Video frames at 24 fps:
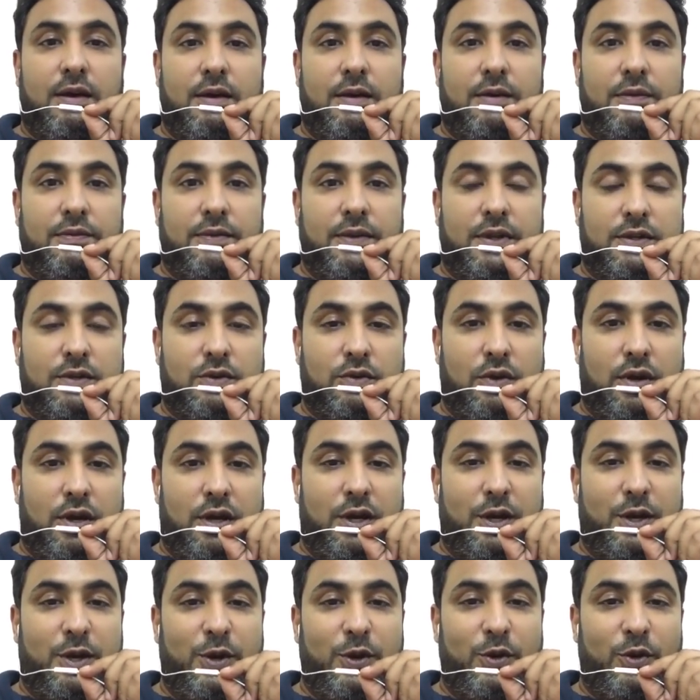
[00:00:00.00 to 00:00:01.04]
Just to
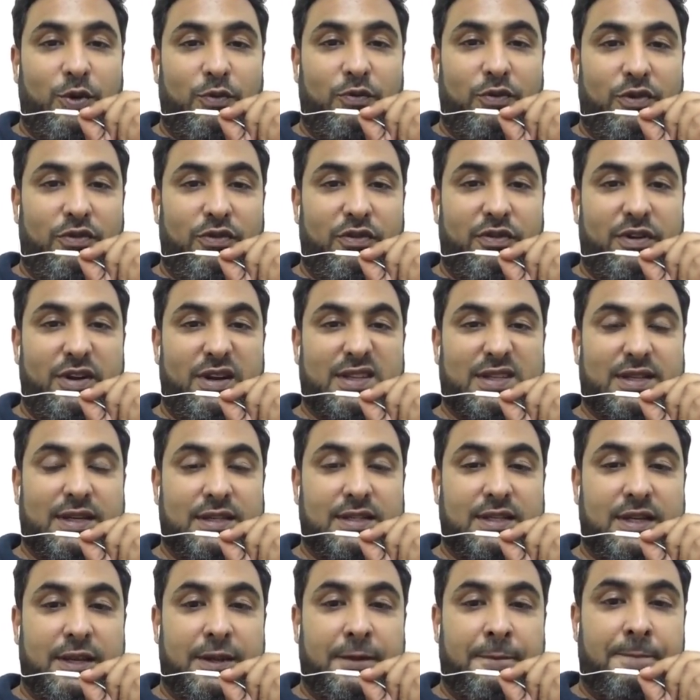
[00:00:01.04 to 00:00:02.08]
continue on what we were
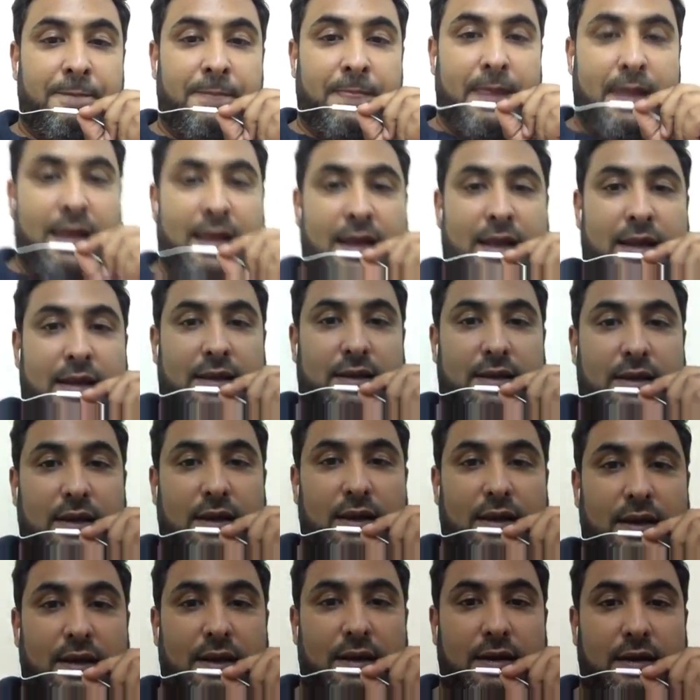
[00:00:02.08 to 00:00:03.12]
discussing
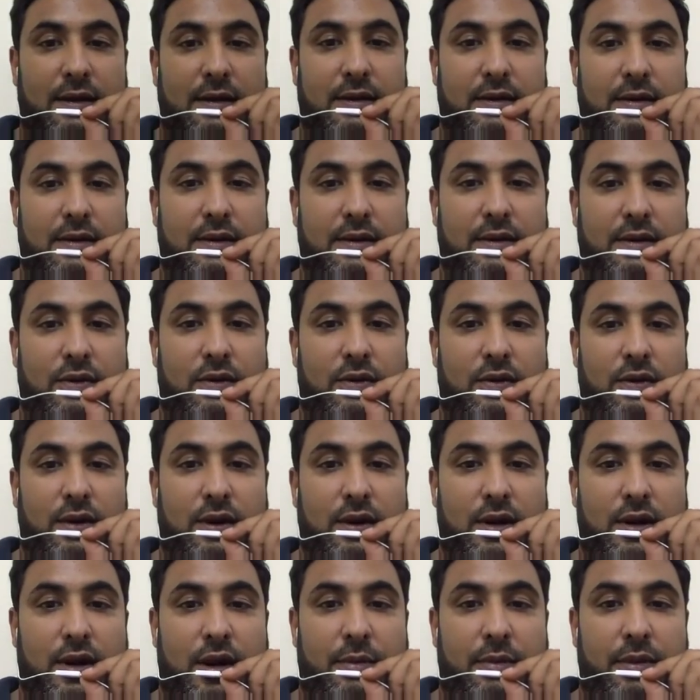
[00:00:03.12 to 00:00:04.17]
on
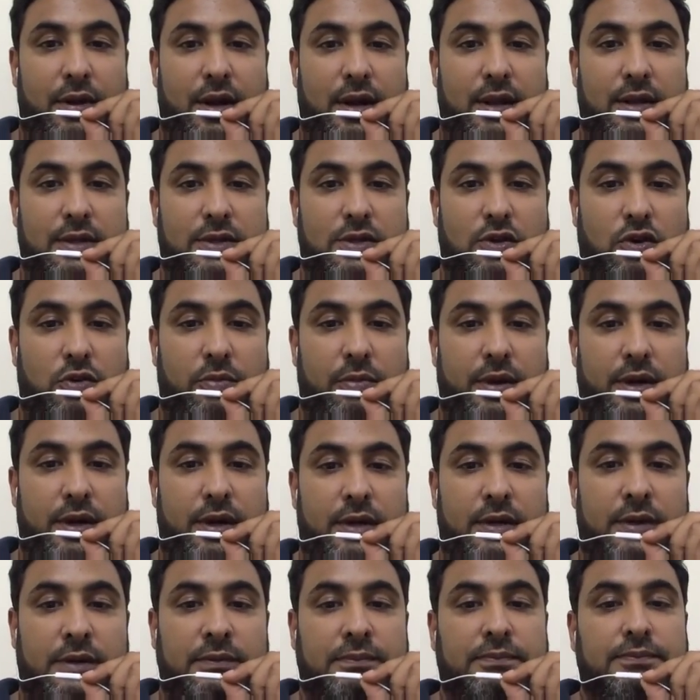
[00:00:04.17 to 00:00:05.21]
Kamran's comment.
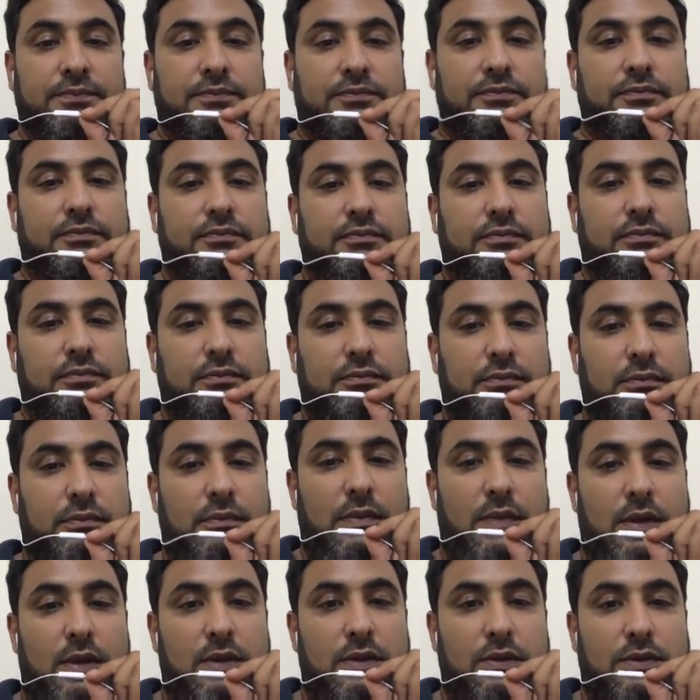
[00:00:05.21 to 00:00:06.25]

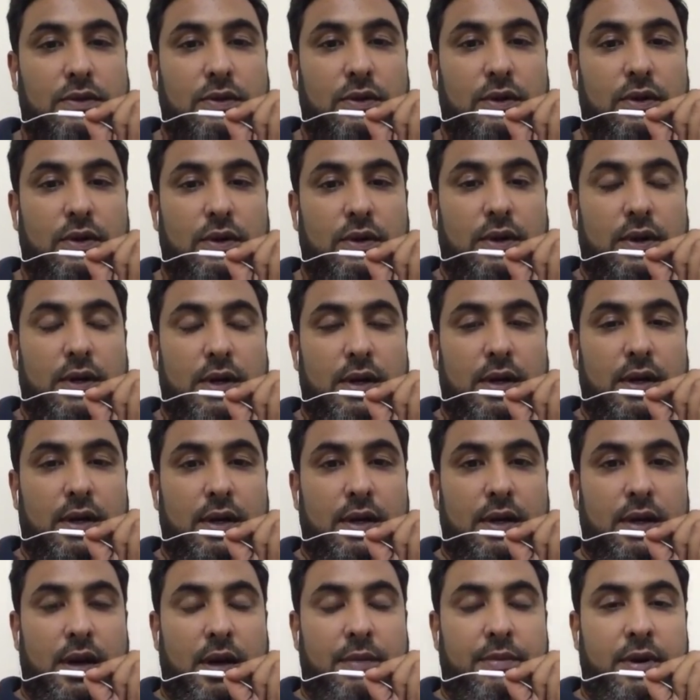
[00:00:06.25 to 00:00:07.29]
So,
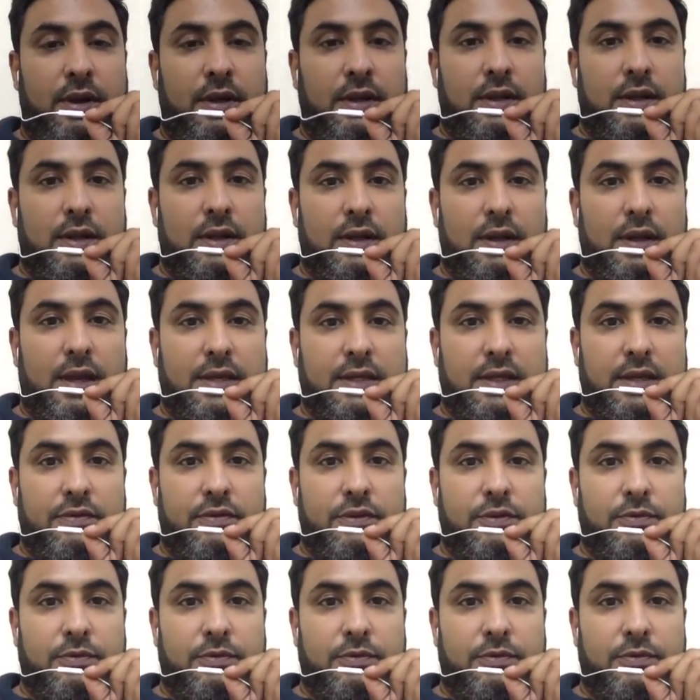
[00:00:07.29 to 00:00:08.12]
Kamran, as I was